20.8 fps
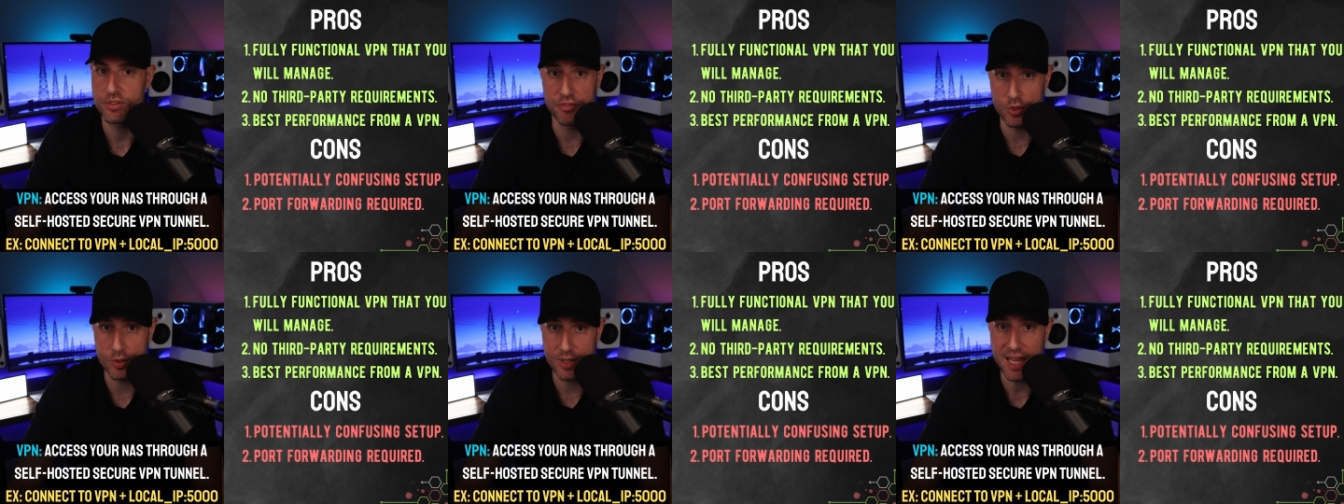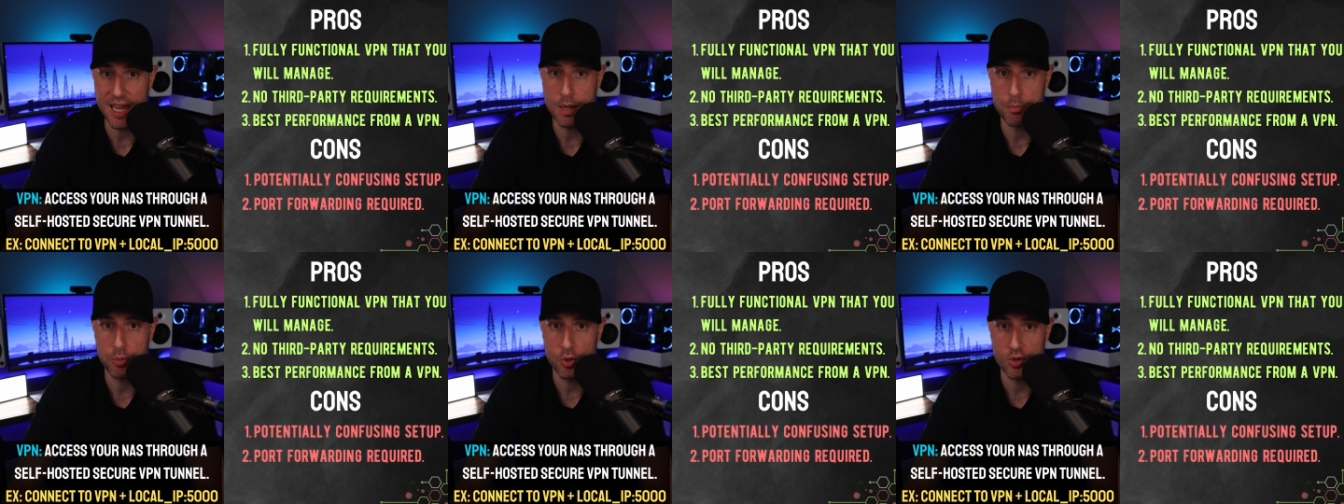If you
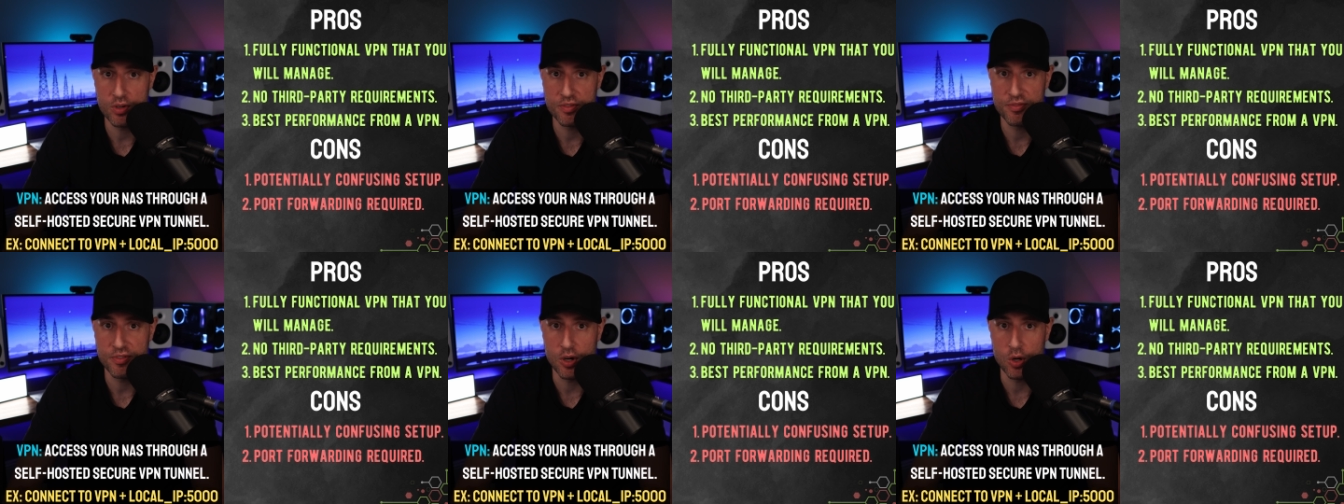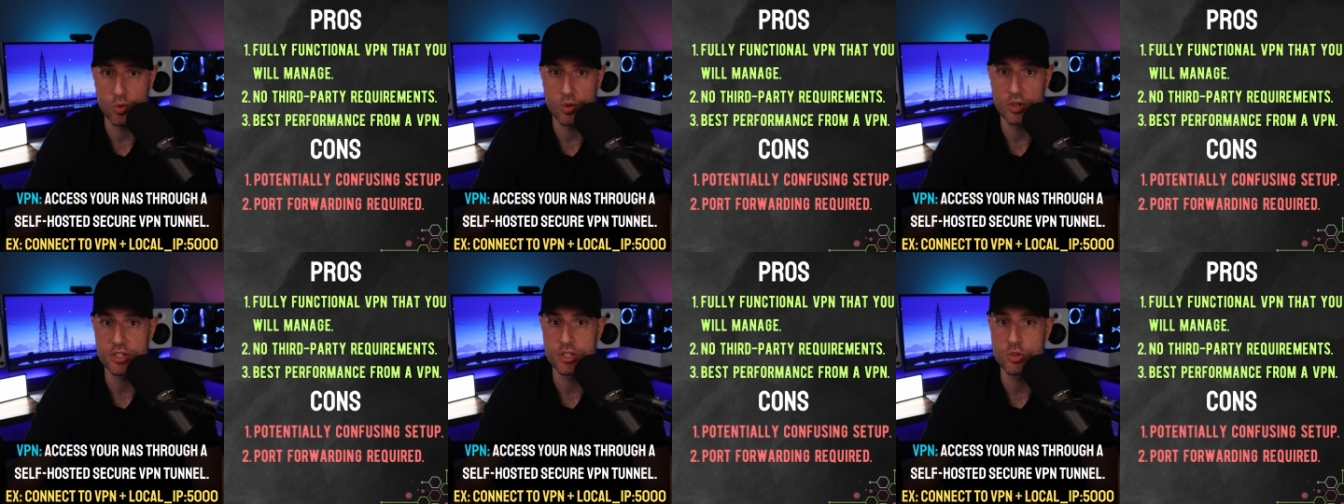can't port
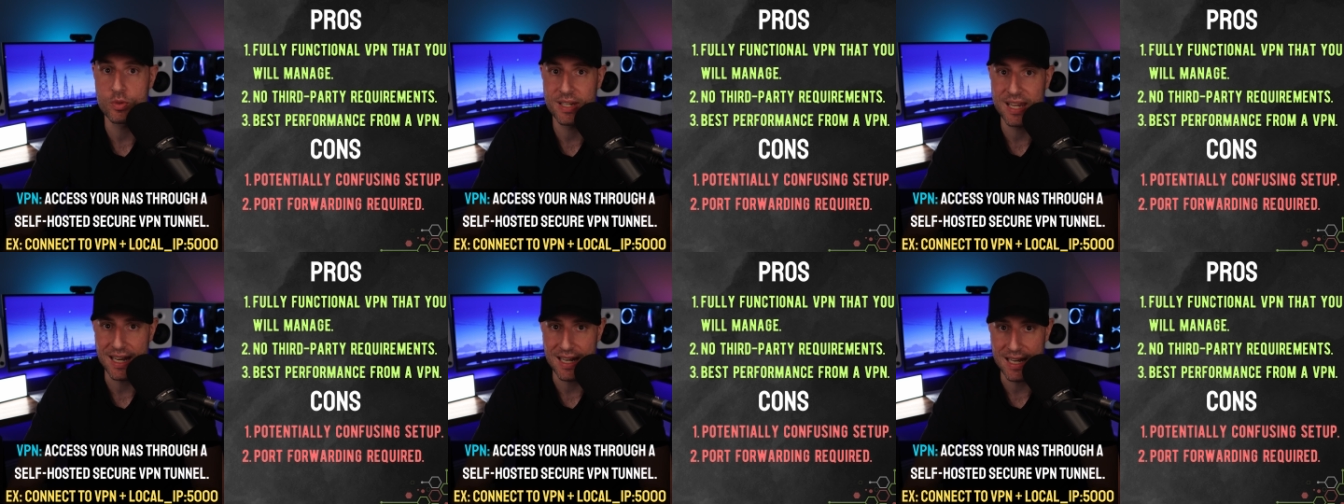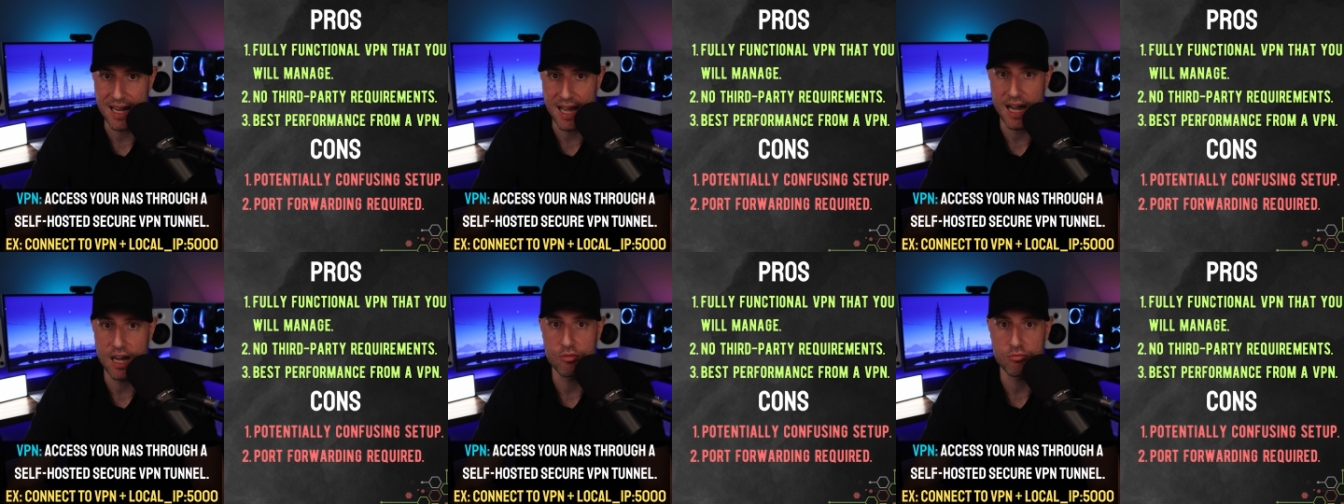forward, you
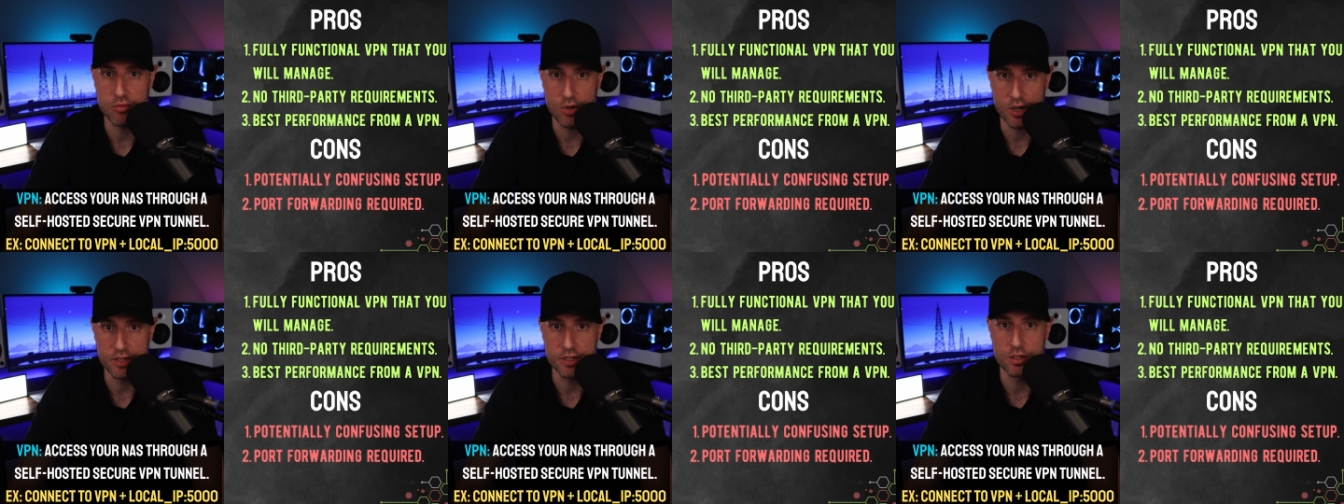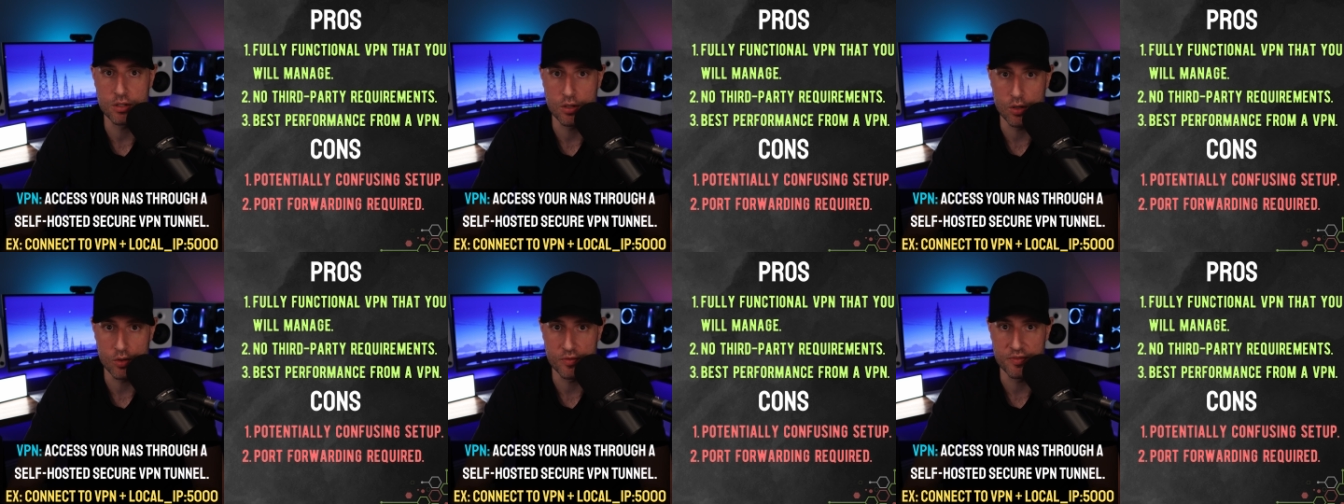cannot run
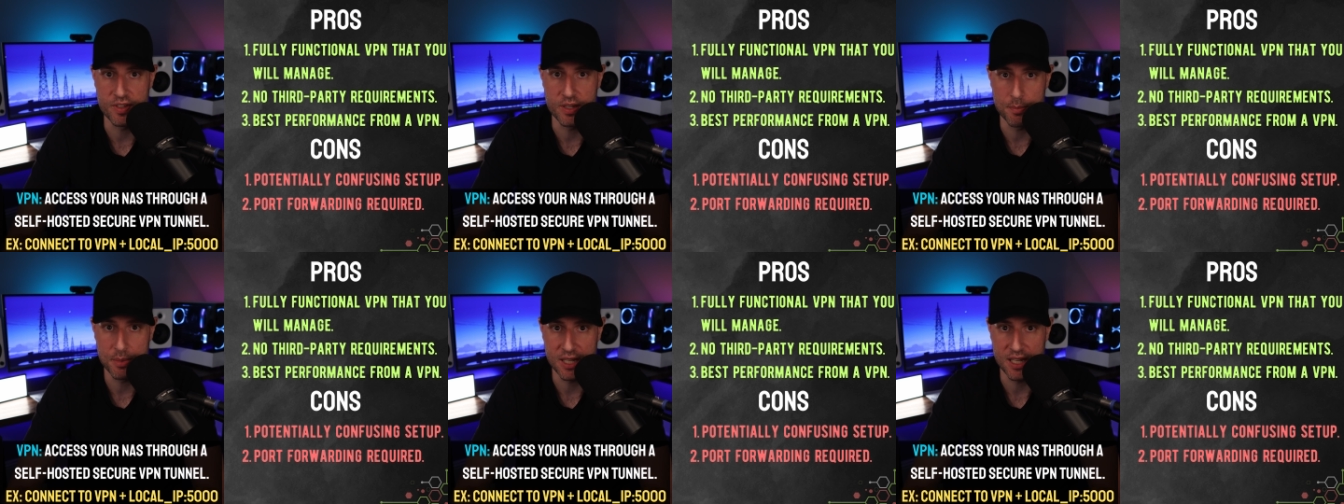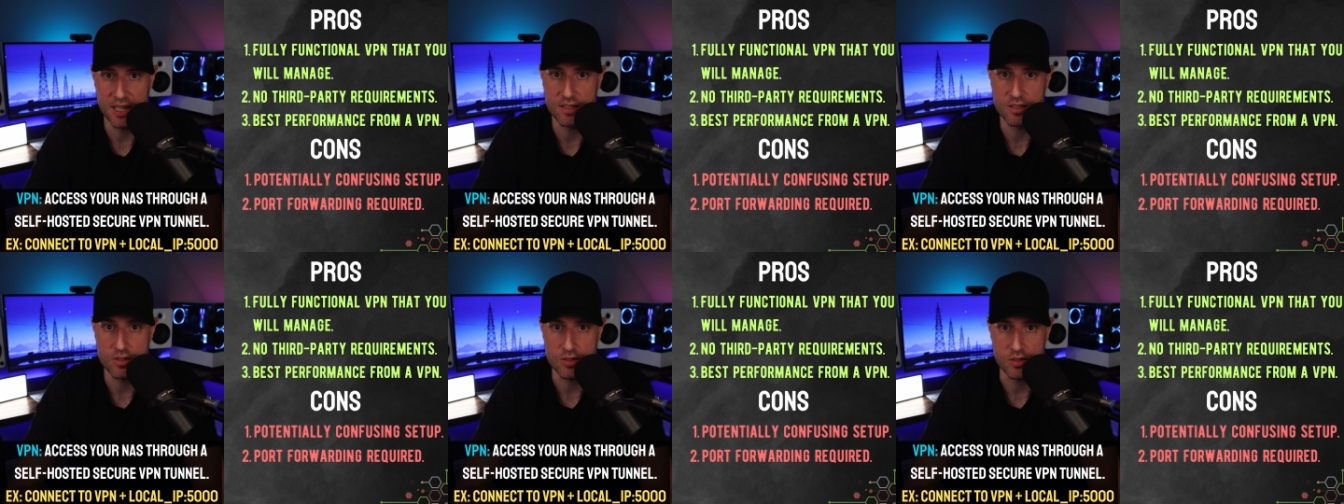your own
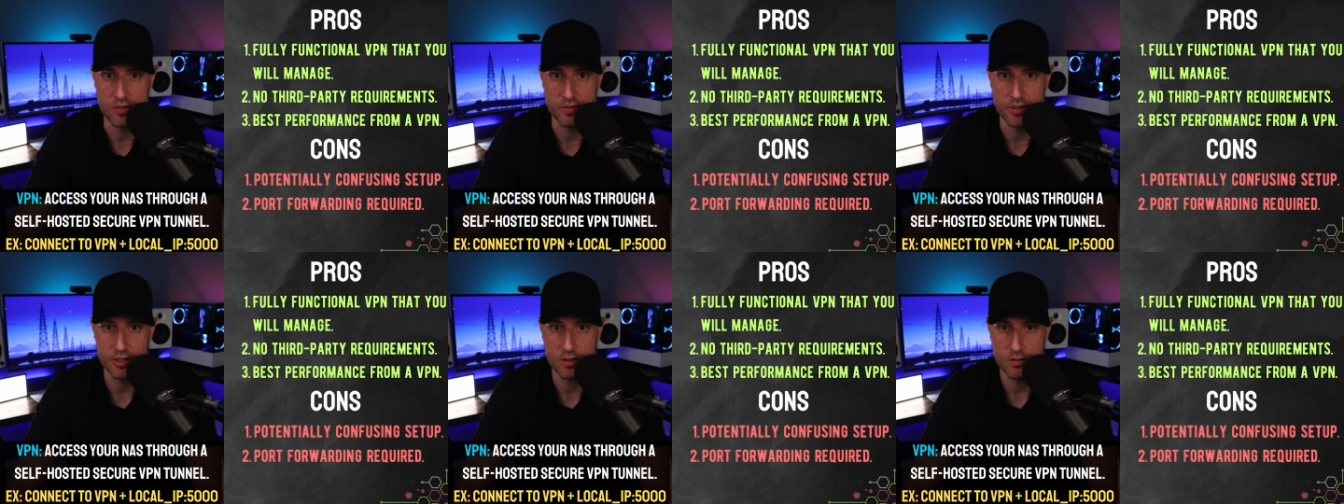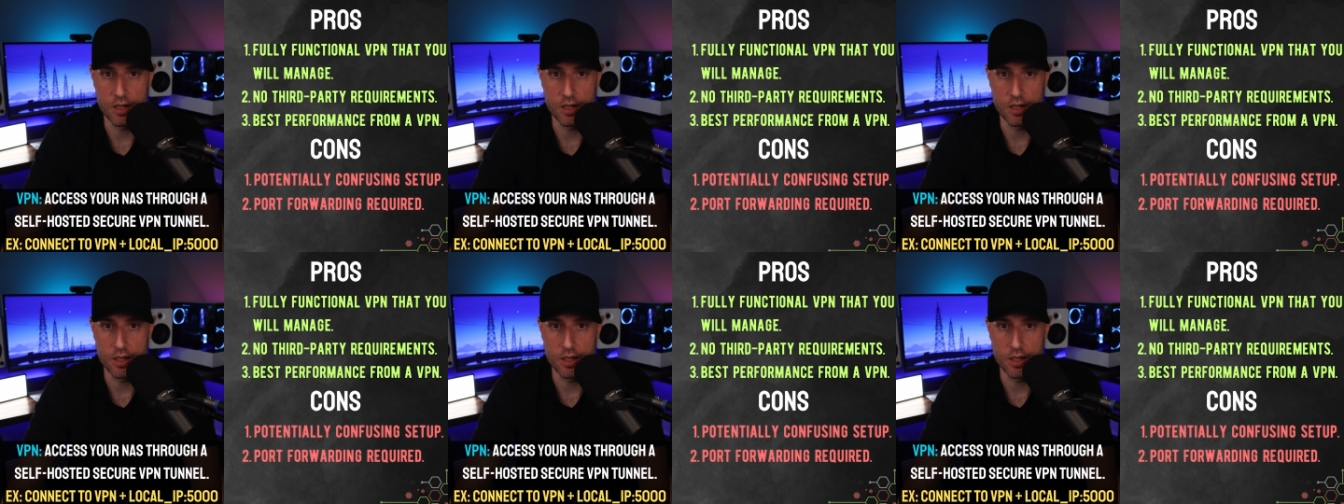VPN server.